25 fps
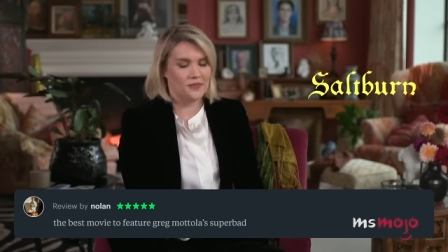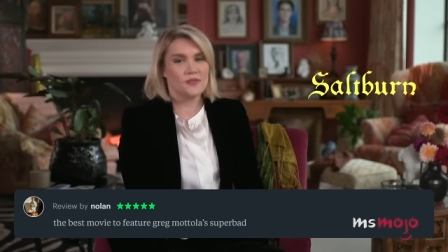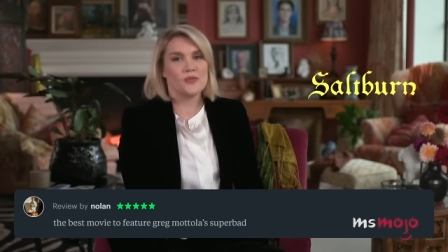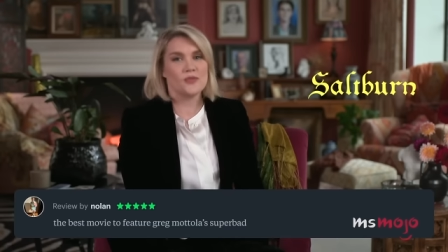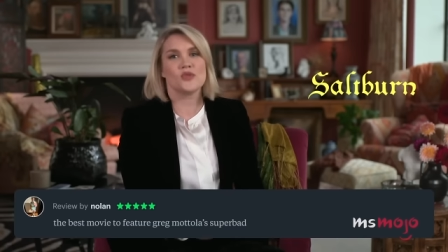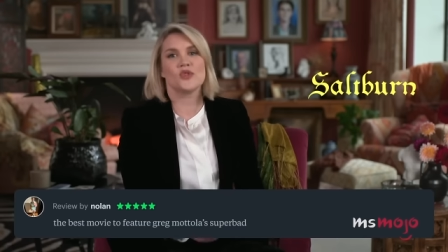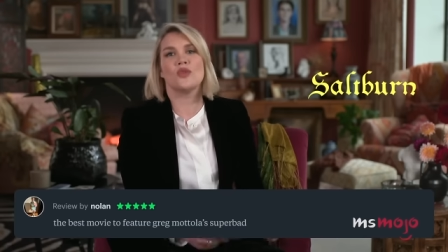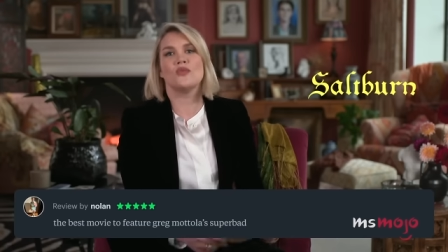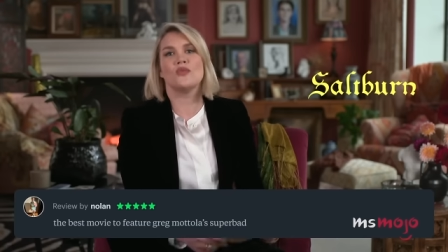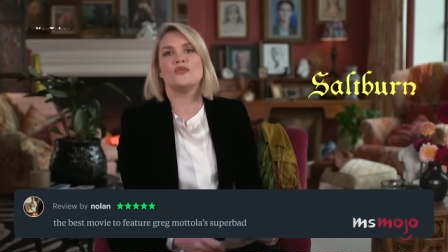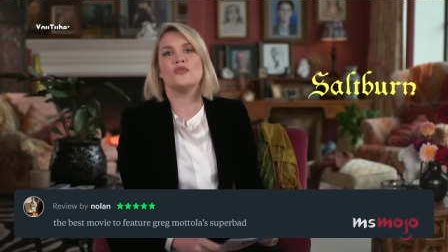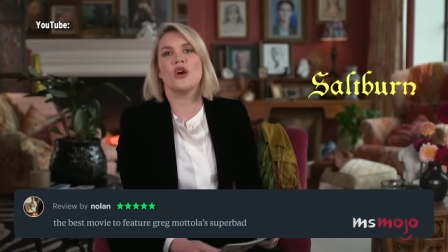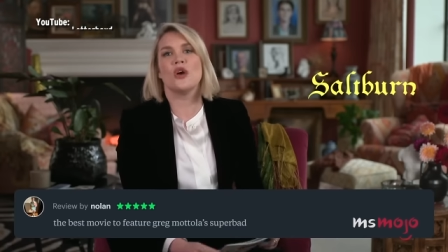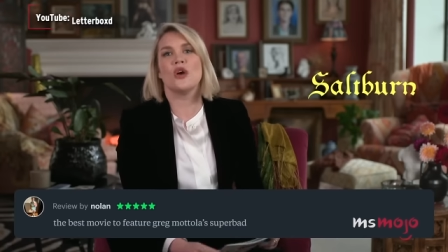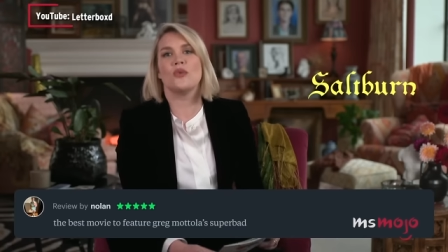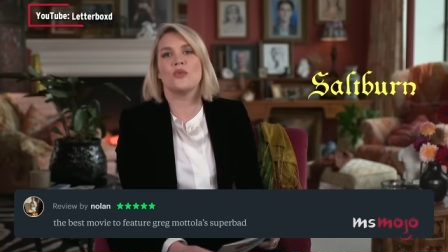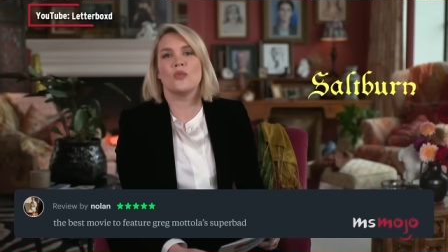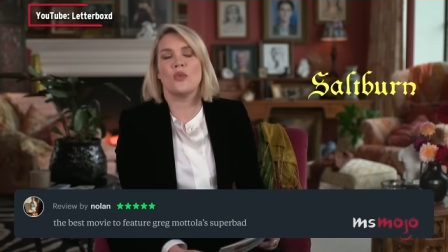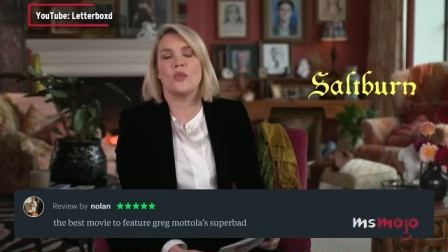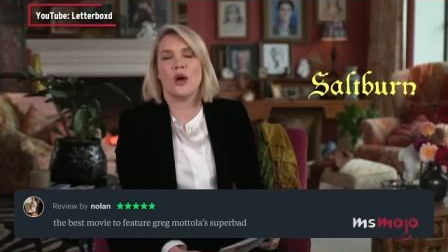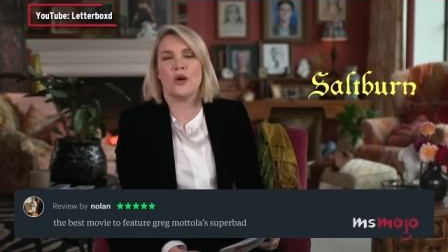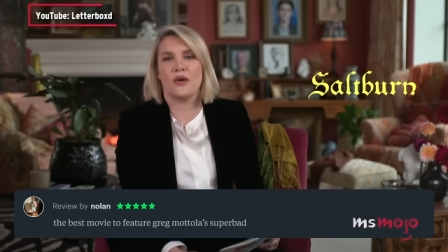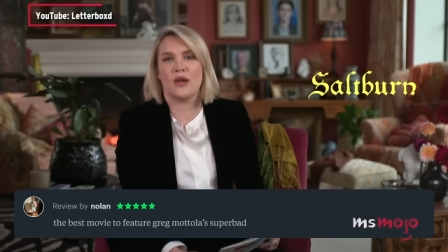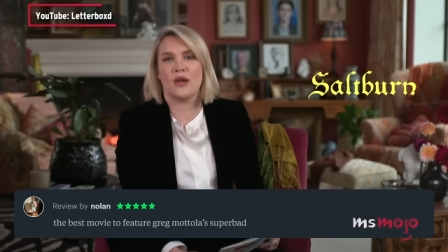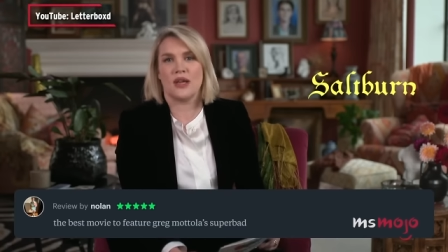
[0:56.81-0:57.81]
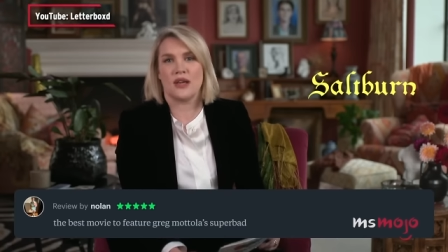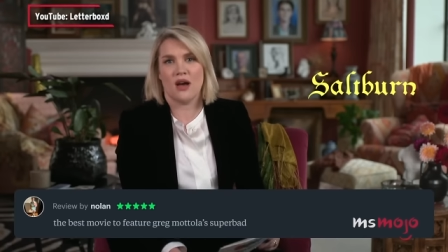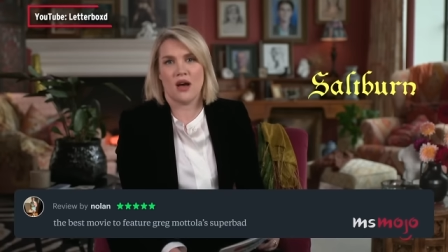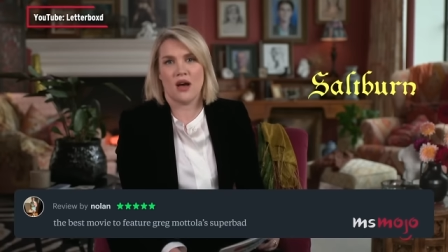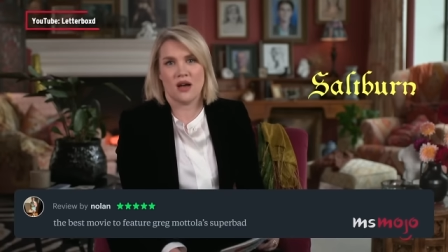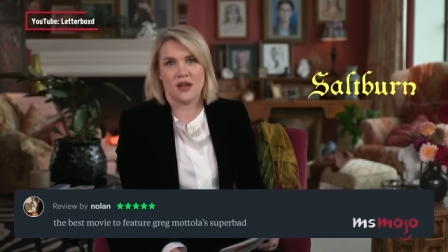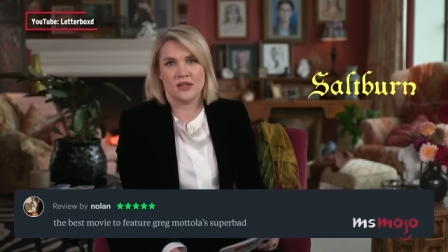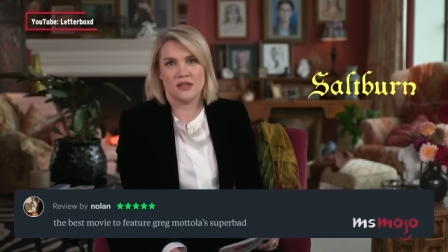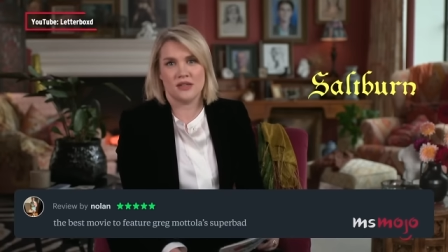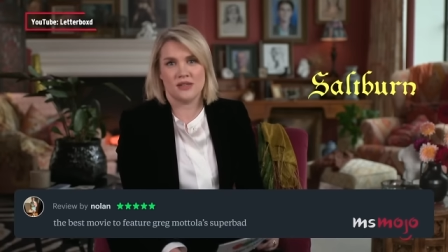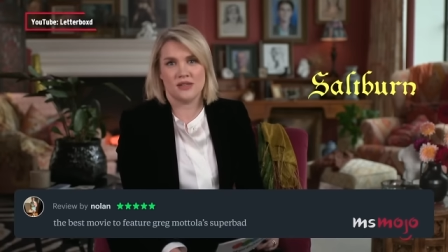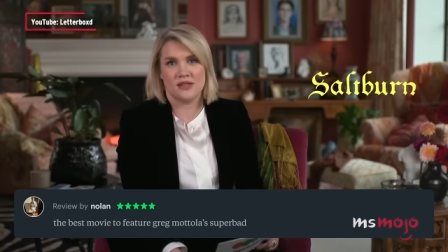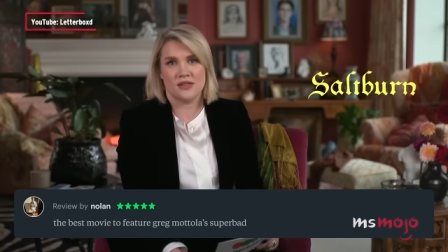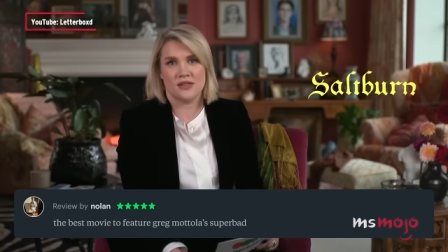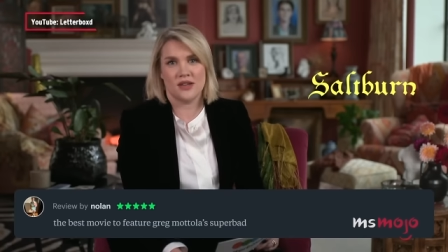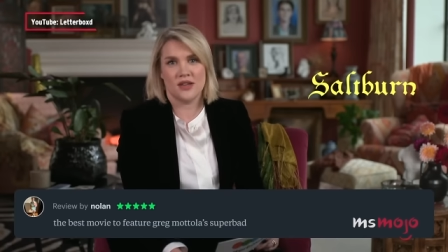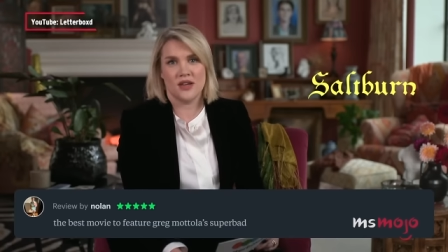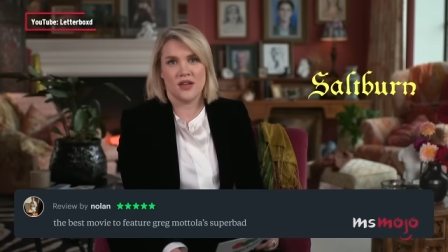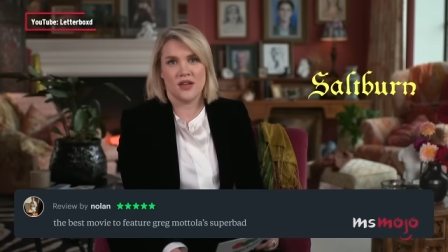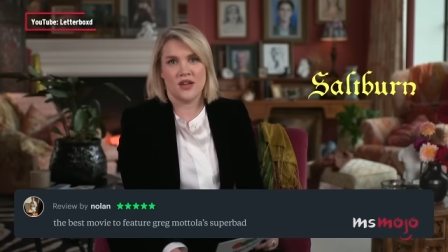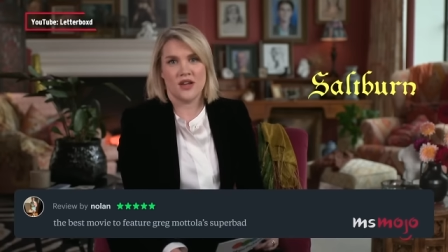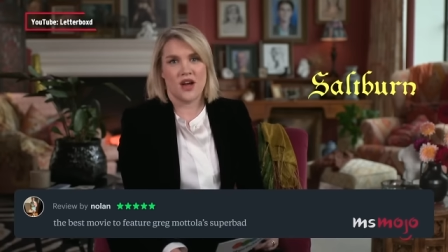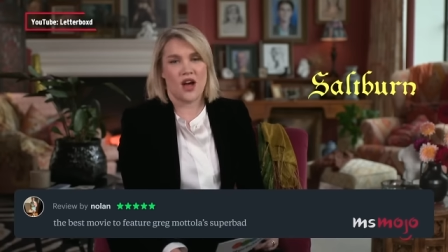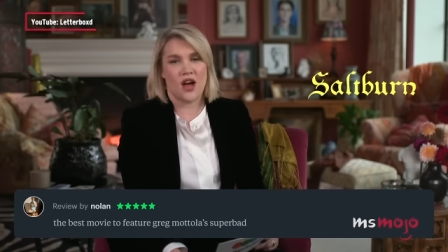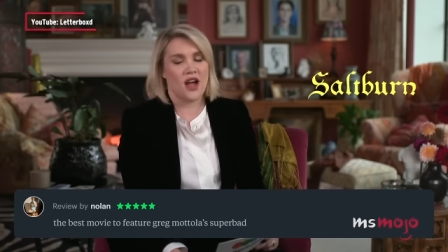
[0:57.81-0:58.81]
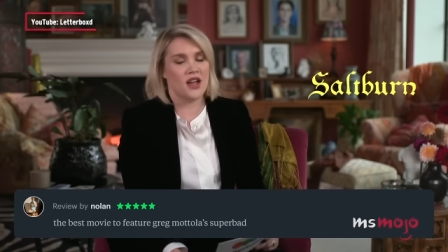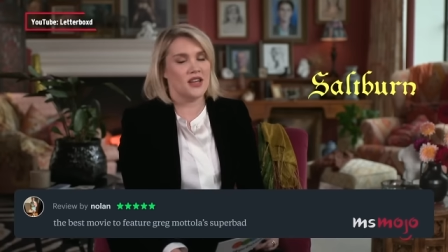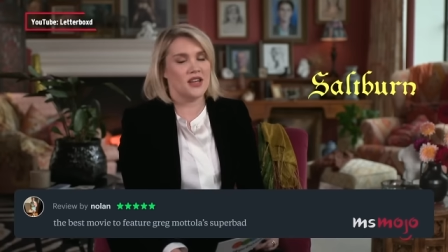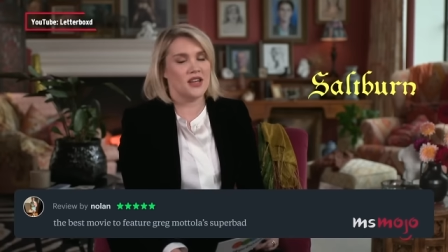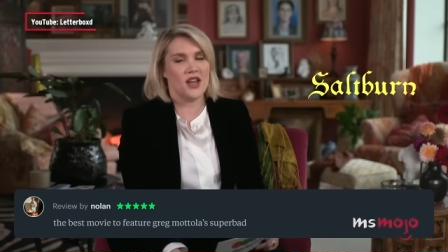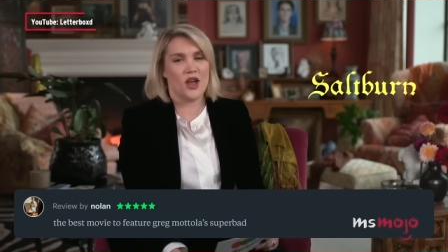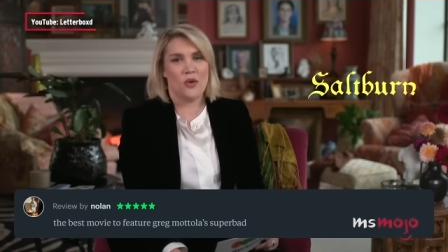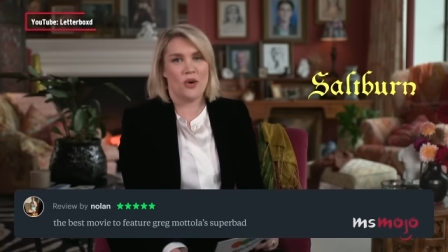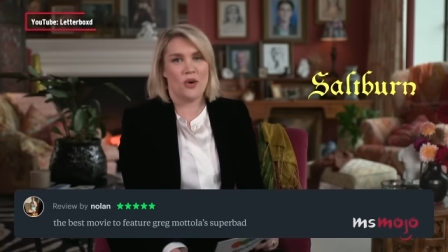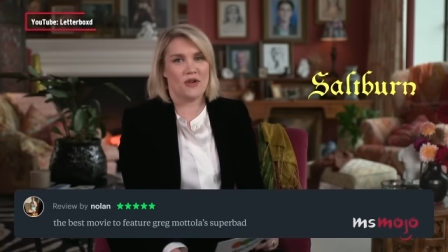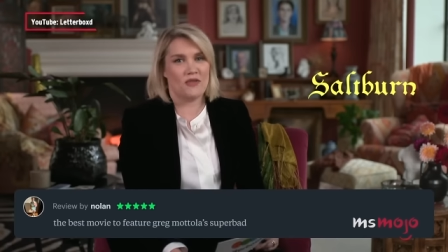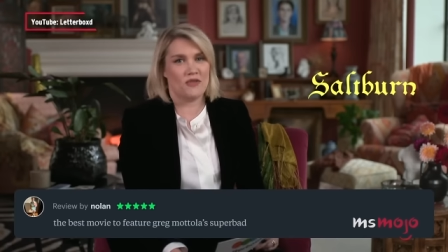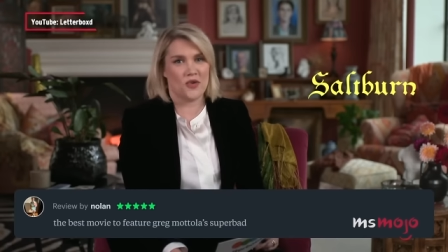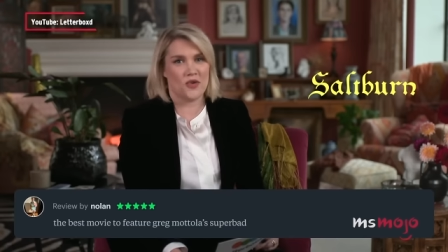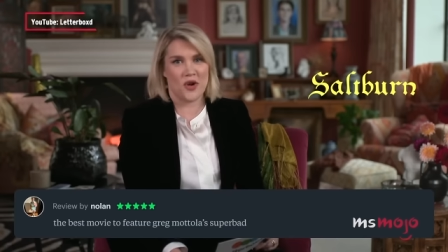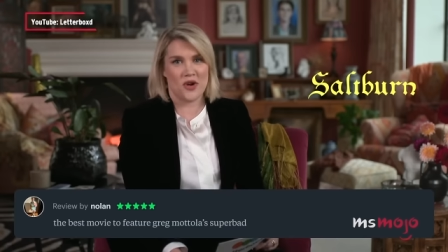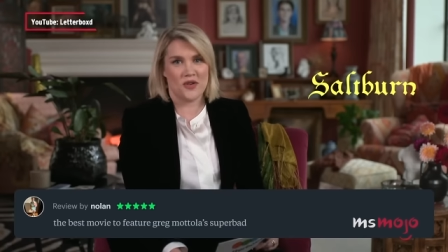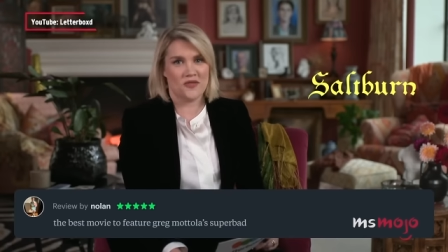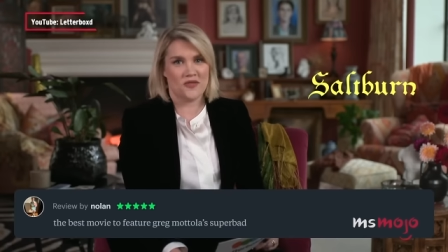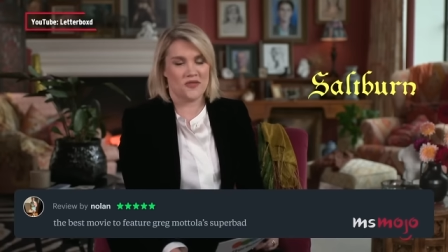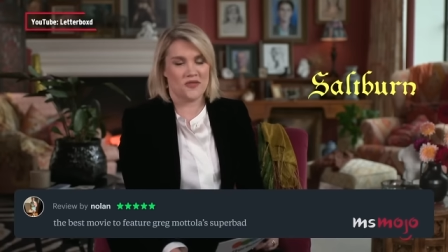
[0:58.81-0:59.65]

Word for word: So don't worry, guys. I know everyone